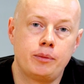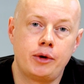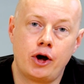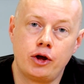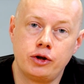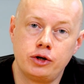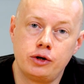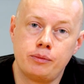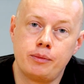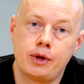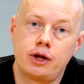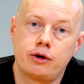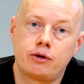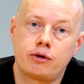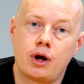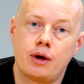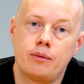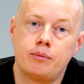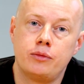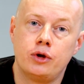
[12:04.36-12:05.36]
them a 100
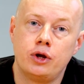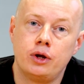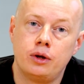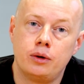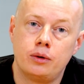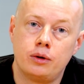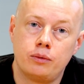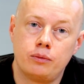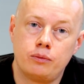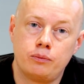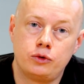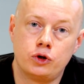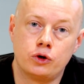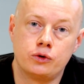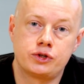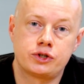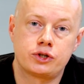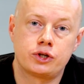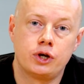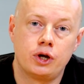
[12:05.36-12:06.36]
milligram
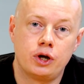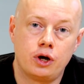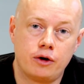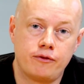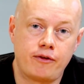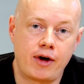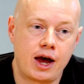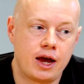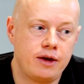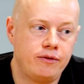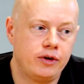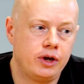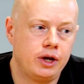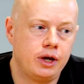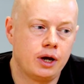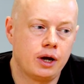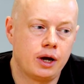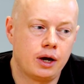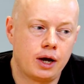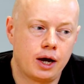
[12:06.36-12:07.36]
dose of
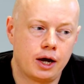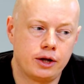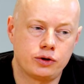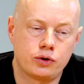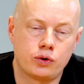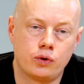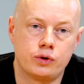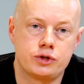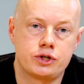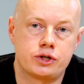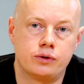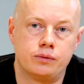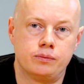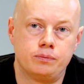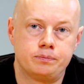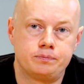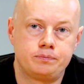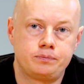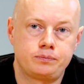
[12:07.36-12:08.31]
IV hydrocortisone.